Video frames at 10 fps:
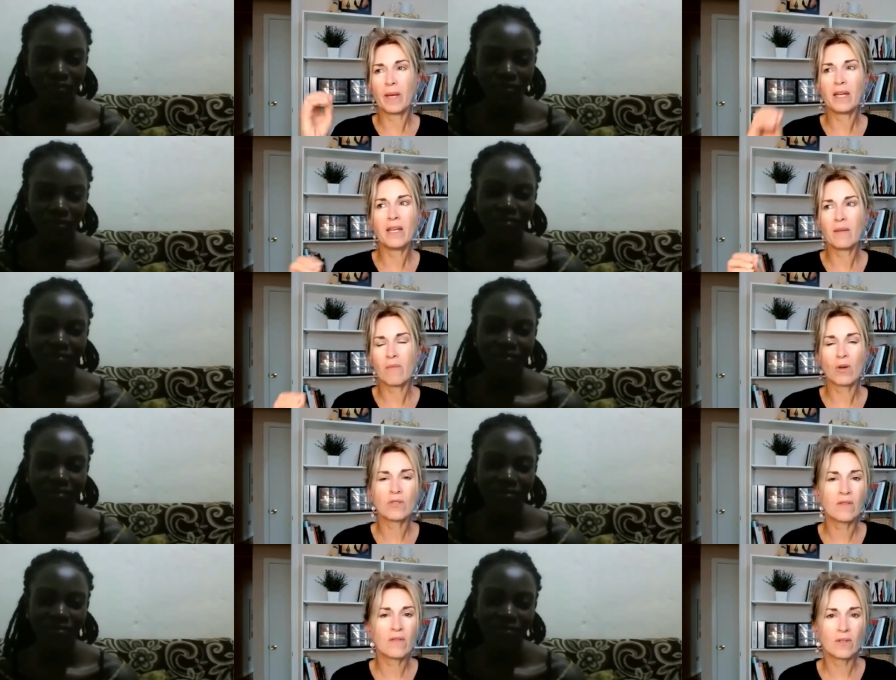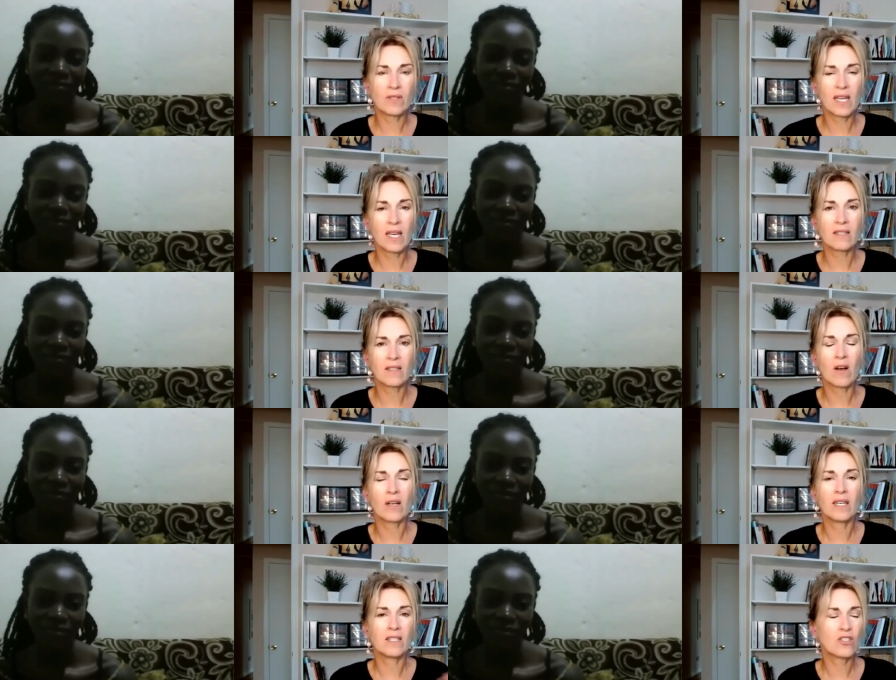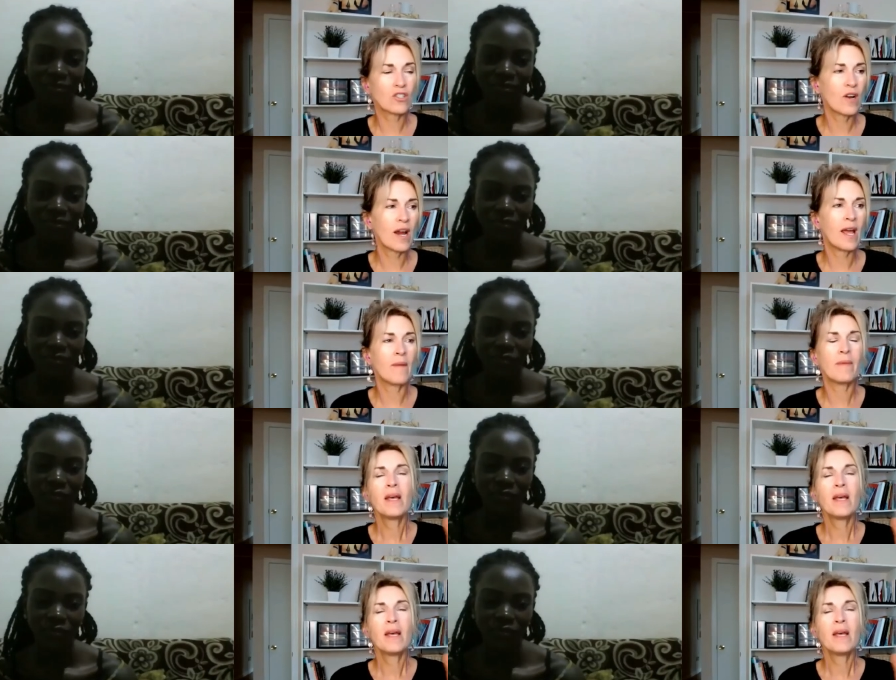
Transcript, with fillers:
Speaker 1: pinning most of those things on Instagram